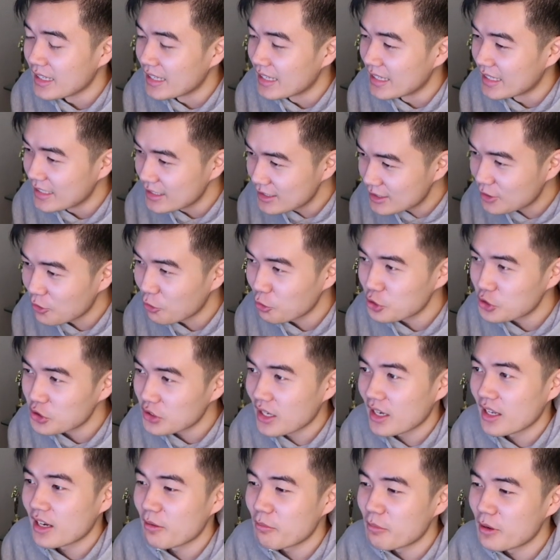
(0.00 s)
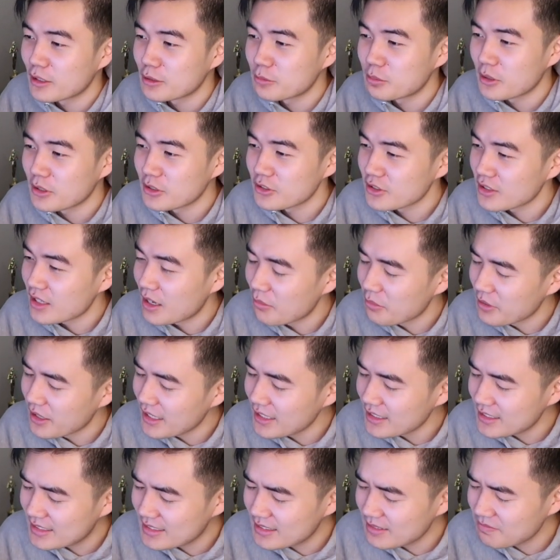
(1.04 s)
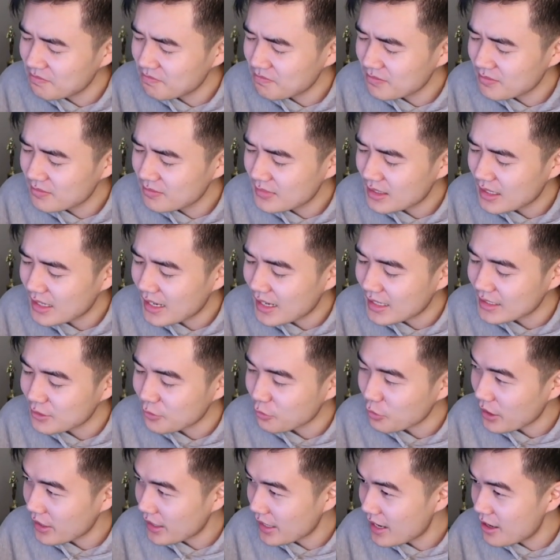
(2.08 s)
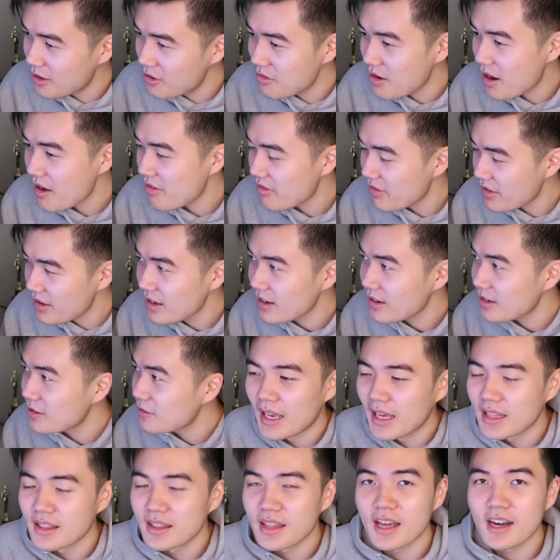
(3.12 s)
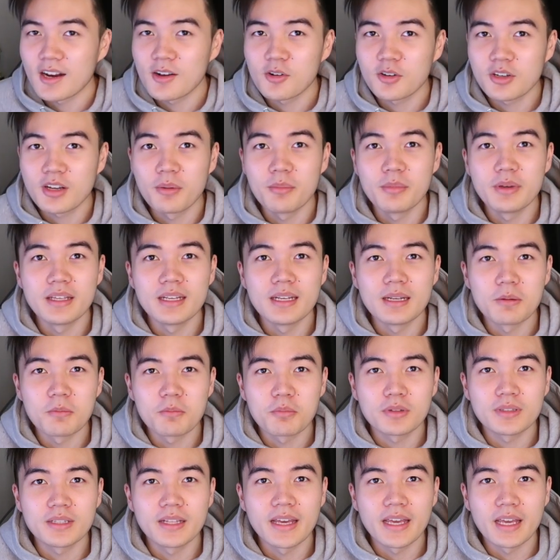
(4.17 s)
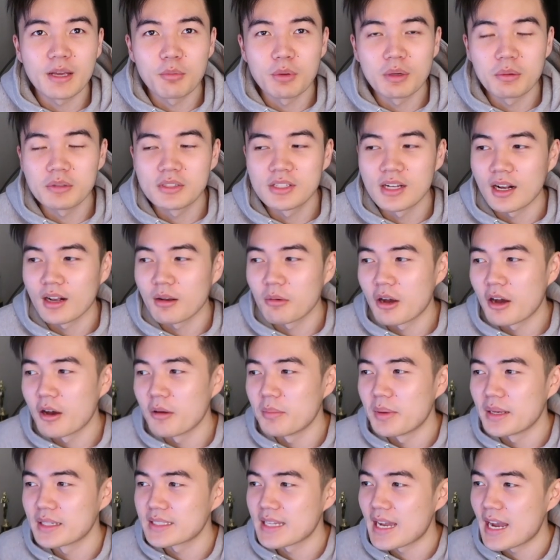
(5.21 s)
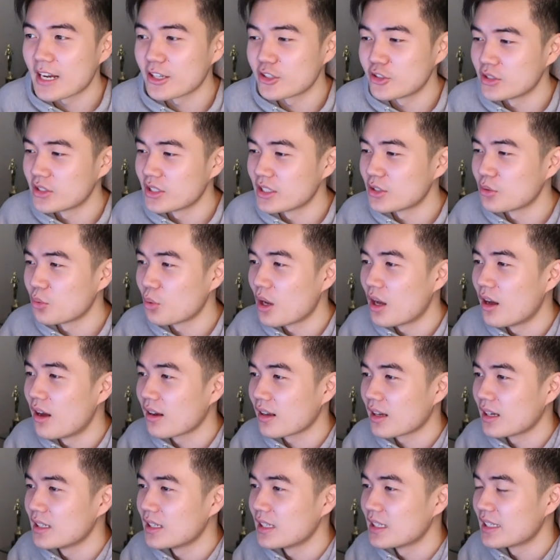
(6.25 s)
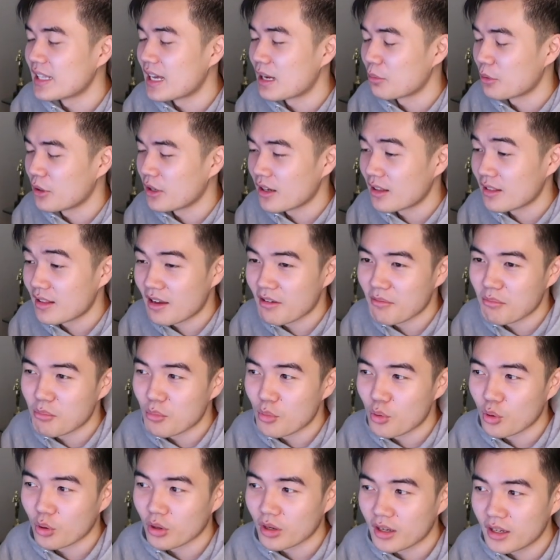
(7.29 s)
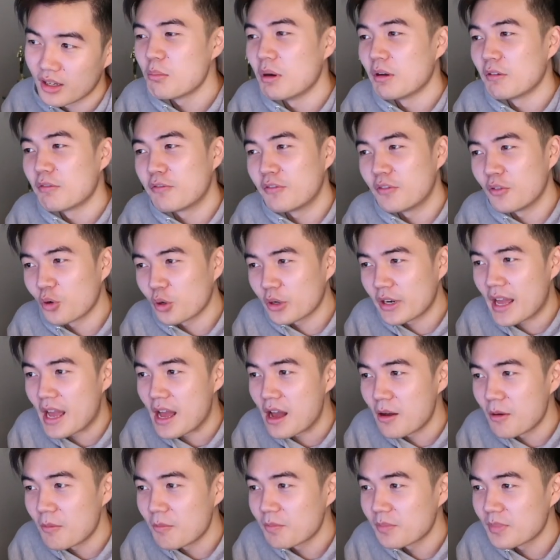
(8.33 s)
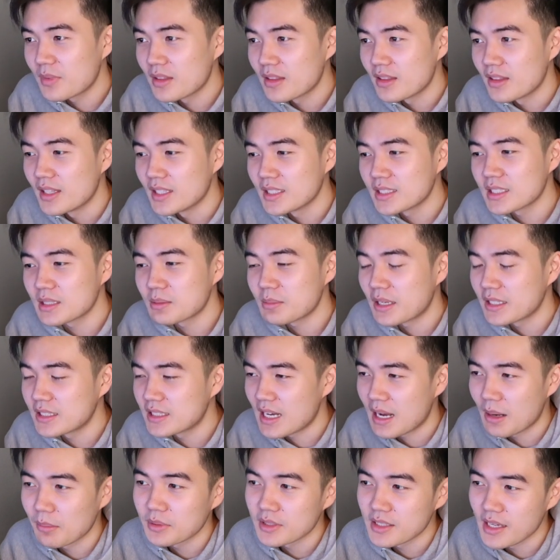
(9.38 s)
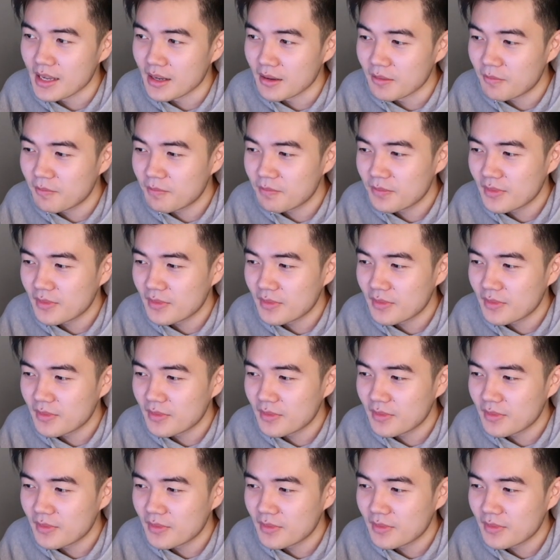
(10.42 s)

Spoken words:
is going to get a Best Picture nomination as of right now, I think. And that'll come in play when we talk about Best Actress as well. I'll kind of elaborate on that more. But for now, this is my top 10